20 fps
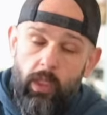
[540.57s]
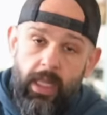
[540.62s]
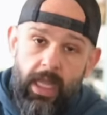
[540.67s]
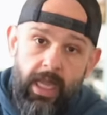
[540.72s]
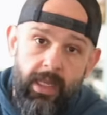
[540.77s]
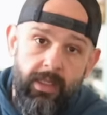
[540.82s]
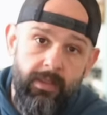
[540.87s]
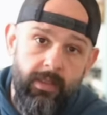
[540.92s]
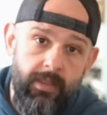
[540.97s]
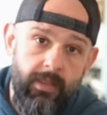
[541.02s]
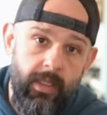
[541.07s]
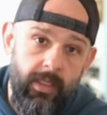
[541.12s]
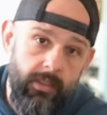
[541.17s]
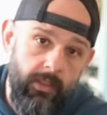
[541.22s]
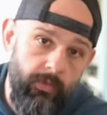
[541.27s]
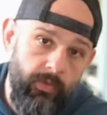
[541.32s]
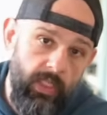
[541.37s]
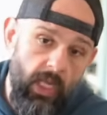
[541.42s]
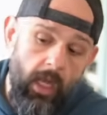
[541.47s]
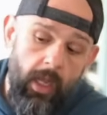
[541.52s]
last the test
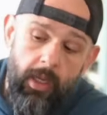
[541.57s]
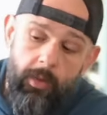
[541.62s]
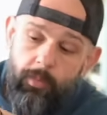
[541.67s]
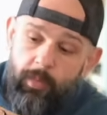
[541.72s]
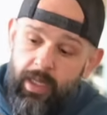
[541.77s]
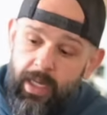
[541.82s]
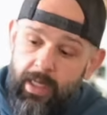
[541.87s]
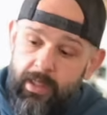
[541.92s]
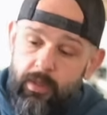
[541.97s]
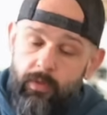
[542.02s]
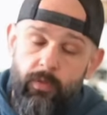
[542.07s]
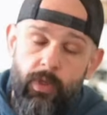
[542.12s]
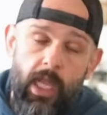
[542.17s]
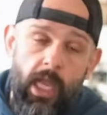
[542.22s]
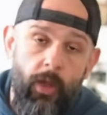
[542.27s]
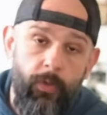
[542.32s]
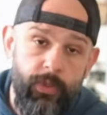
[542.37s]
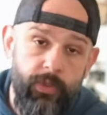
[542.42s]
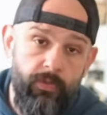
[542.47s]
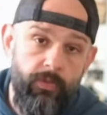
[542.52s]
of time, but as of
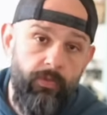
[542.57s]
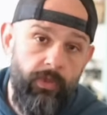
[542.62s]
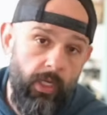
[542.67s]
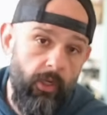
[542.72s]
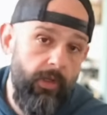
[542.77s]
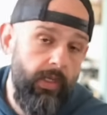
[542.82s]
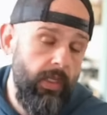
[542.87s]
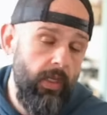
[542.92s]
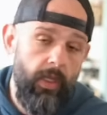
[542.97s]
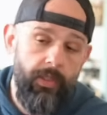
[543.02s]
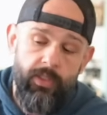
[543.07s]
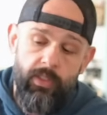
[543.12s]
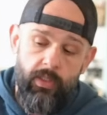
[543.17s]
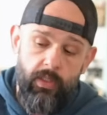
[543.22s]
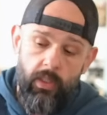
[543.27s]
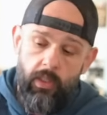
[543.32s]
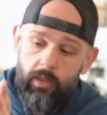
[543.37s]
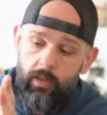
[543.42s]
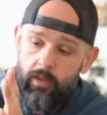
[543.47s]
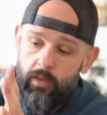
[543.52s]
now, it's very
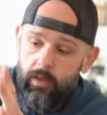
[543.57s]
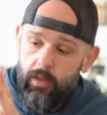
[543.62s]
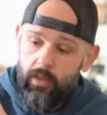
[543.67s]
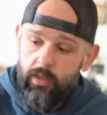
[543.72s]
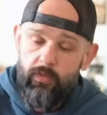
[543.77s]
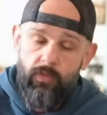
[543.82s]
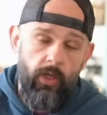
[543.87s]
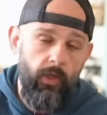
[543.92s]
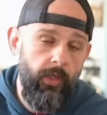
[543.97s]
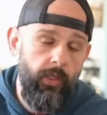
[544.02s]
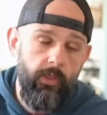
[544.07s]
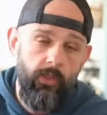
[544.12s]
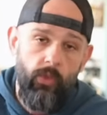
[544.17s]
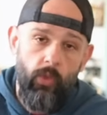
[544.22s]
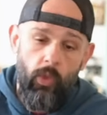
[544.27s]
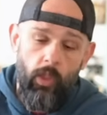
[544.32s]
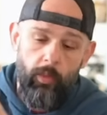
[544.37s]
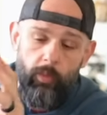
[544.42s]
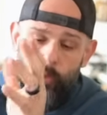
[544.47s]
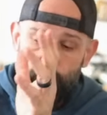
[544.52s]
nonstick. It's very
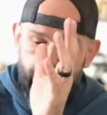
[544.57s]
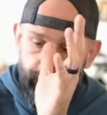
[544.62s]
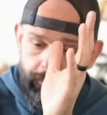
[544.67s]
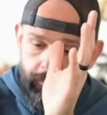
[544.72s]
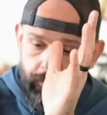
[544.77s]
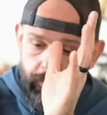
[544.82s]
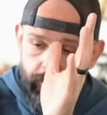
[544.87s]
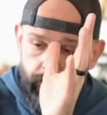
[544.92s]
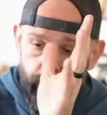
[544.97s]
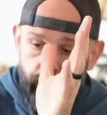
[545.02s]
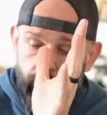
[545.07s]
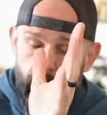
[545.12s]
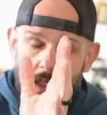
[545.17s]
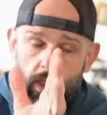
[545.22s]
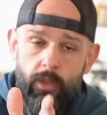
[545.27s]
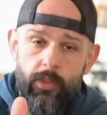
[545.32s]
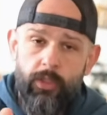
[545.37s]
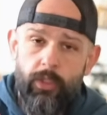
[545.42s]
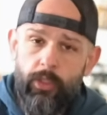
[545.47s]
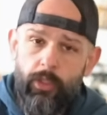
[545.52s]
enjoyable
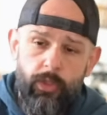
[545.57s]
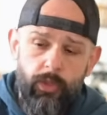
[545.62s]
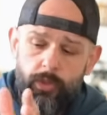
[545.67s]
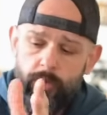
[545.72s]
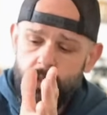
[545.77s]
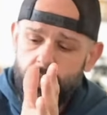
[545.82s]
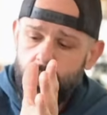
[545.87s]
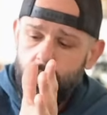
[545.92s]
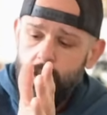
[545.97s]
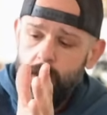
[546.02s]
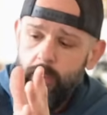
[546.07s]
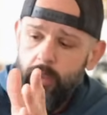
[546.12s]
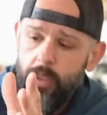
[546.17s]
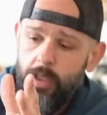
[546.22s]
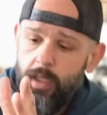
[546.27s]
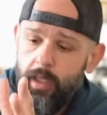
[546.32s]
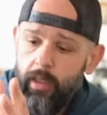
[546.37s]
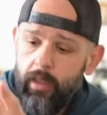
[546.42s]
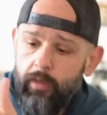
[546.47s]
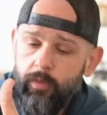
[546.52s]
to use,
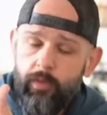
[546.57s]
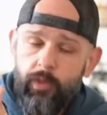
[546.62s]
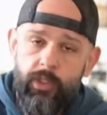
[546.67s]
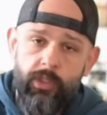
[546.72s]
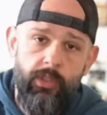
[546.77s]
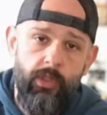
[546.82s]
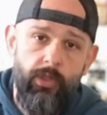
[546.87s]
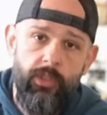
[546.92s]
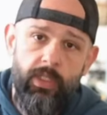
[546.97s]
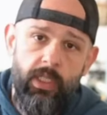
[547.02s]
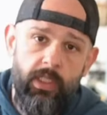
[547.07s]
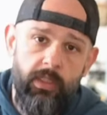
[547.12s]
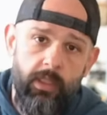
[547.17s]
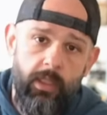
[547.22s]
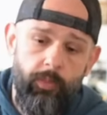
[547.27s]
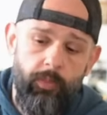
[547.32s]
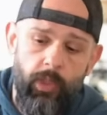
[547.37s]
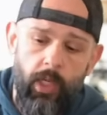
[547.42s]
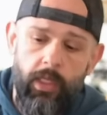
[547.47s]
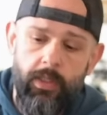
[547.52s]
and there's no
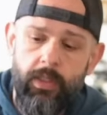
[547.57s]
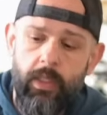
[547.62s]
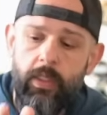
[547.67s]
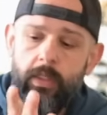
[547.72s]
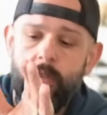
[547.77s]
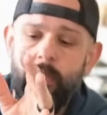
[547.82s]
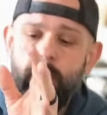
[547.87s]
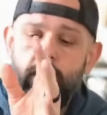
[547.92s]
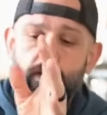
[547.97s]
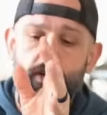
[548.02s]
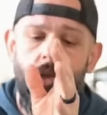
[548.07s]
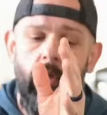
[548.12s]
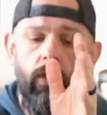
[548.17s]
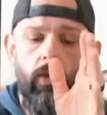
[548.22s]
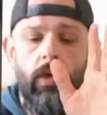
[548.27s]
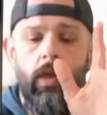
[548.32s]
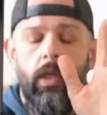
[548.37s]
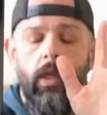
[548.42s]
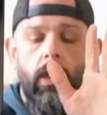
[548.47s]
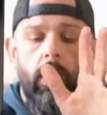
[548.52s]
seasoning process.
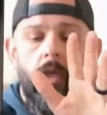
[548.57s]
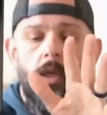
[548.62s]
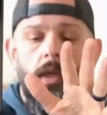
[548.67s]
So